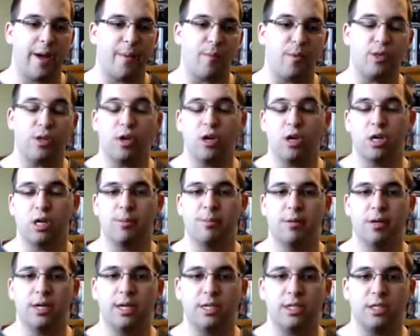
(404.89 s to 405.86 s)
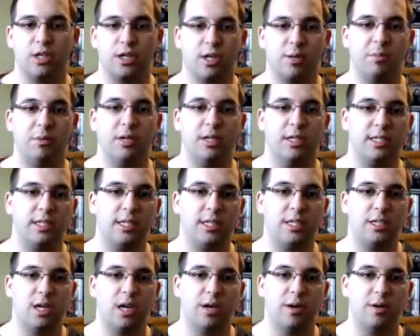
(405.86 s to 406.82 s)
With Ouroboros. Ouroboros is
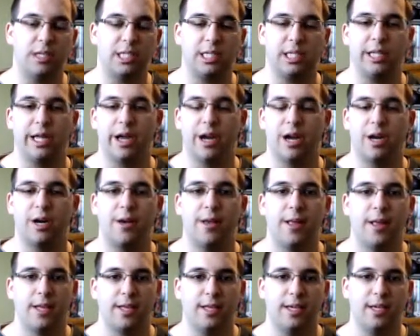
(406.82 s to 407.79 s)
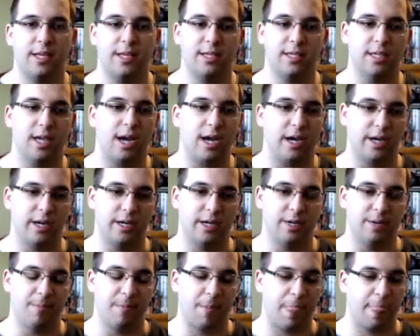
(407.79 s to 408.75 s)
our Slayer. He's
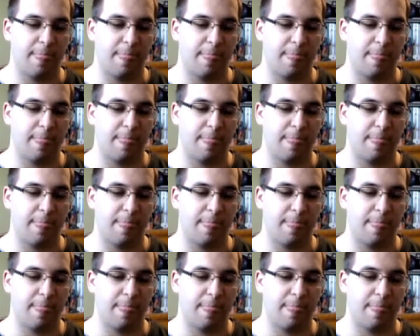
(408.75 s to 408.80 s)
our